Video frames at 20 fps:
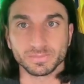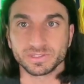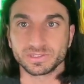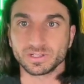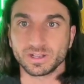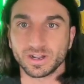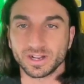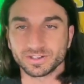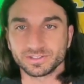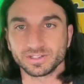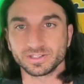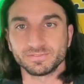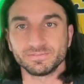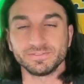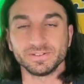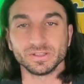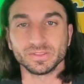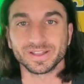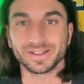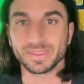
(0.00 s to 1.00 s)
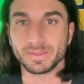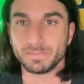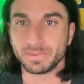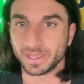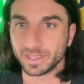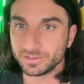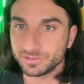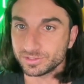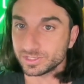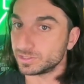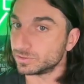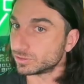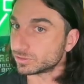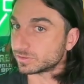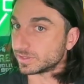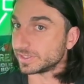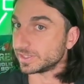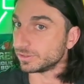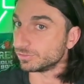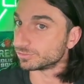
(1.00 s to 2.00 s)
a toxic feeling on the bench? He looked
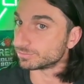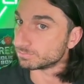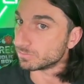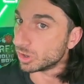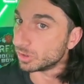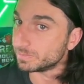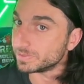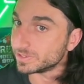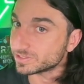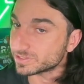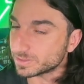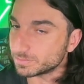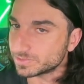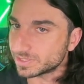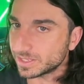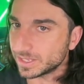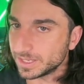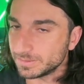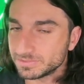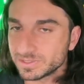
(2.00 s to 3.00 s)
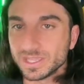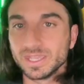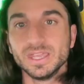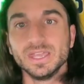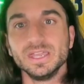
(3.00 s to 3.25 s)
like he was moping sometimes.